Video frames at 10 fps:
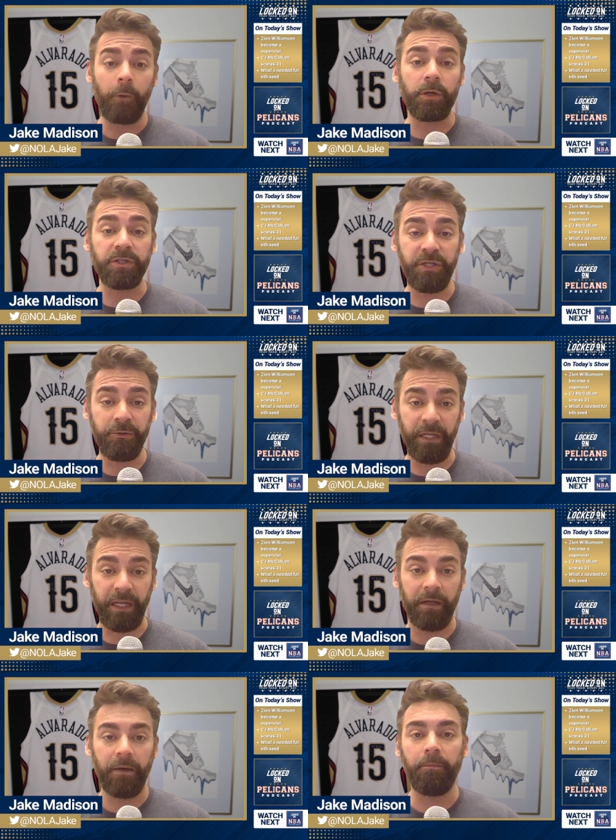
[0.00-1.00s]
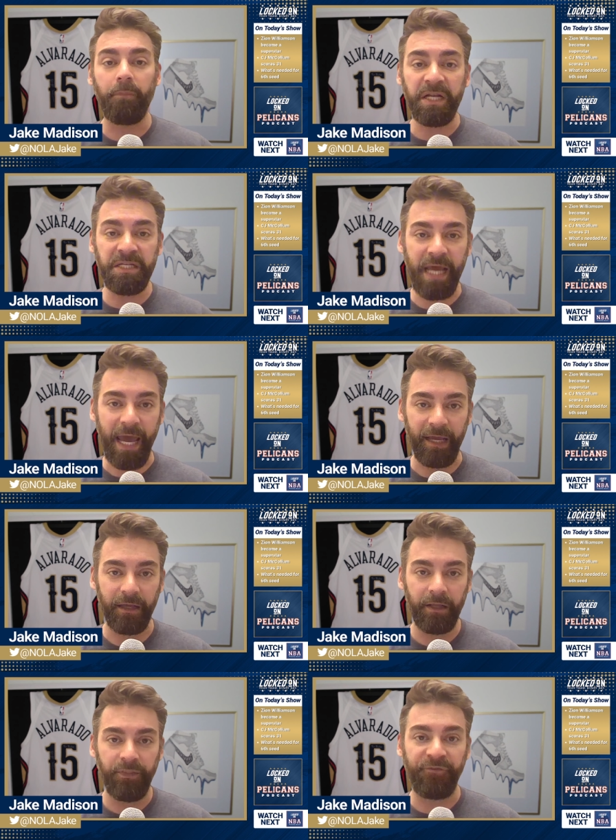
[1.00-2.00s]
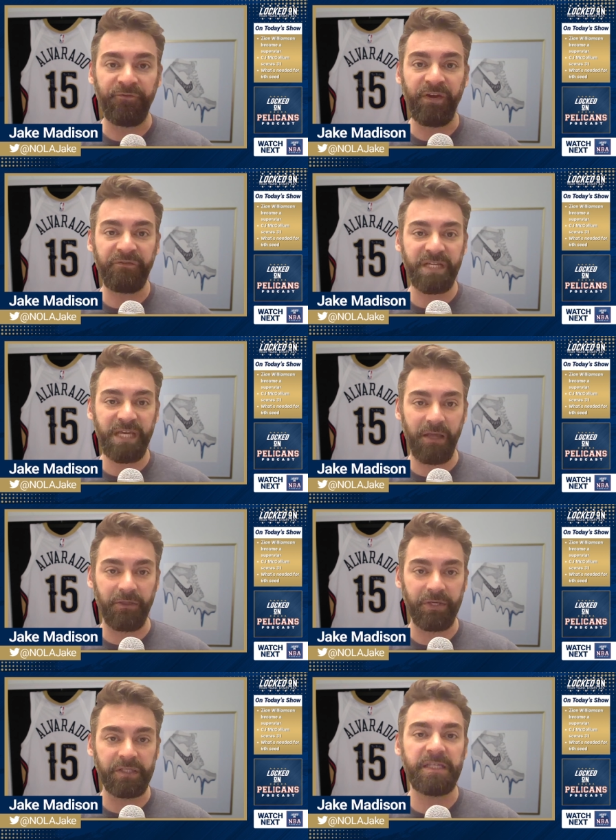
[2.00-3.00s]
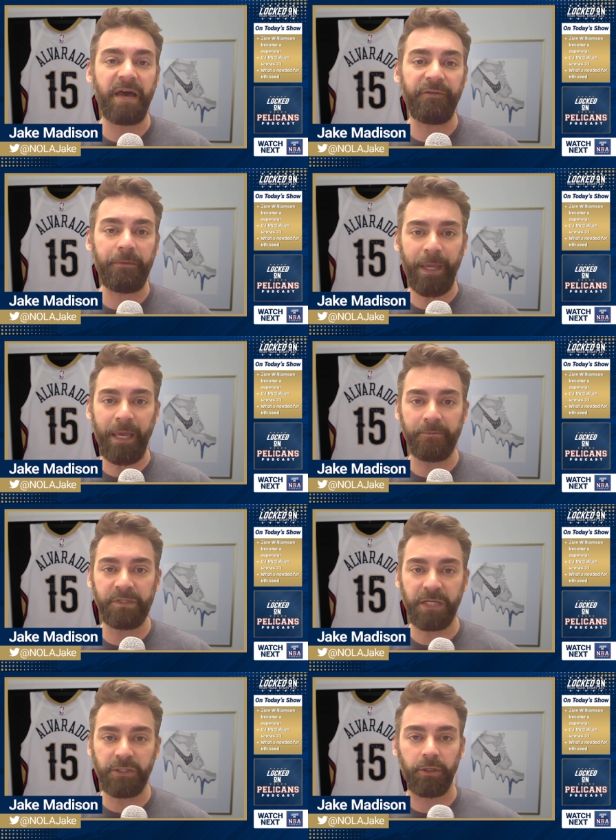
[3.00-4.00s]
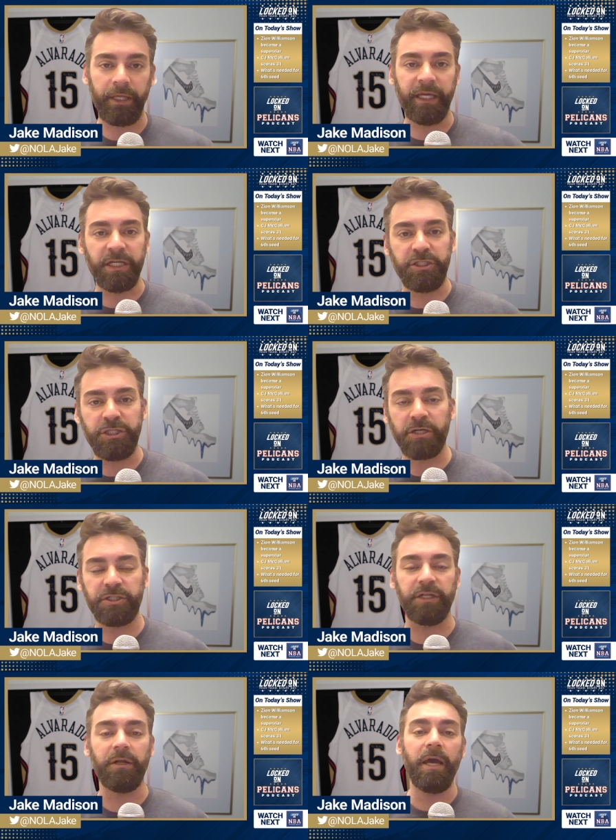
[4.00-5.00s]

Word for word: we're doing it Monday, the fifteenth, seven p.m. Central, in conjunction,